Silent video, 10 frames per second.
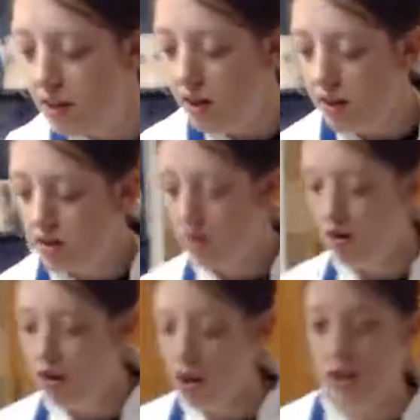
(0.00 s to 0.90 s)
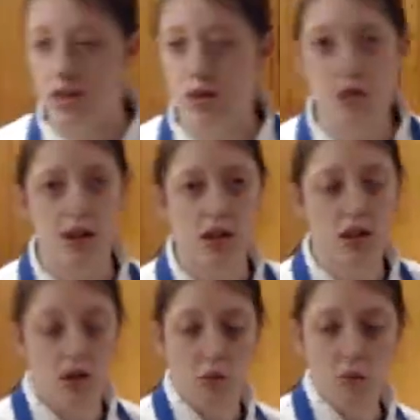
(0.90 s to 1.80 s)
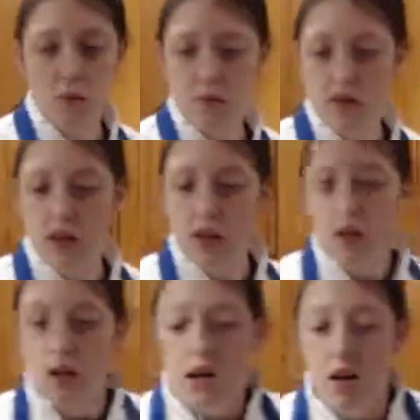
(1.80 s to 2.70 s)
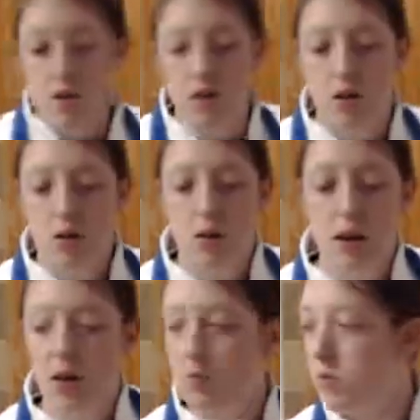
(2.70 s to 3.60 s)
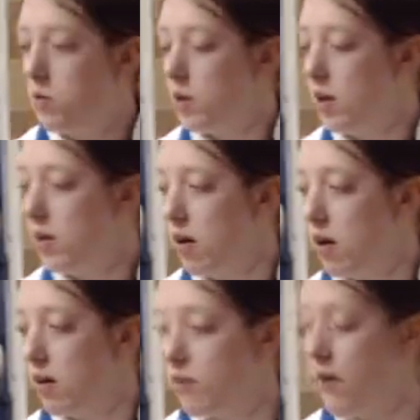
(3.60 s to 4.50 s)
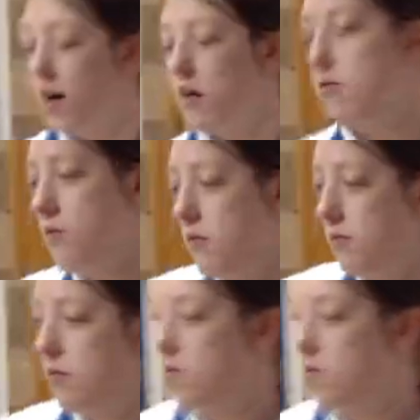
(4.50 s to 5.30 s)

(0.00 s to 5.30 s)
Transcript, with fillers: So our chicken is ready to go. So I am doing uh, five or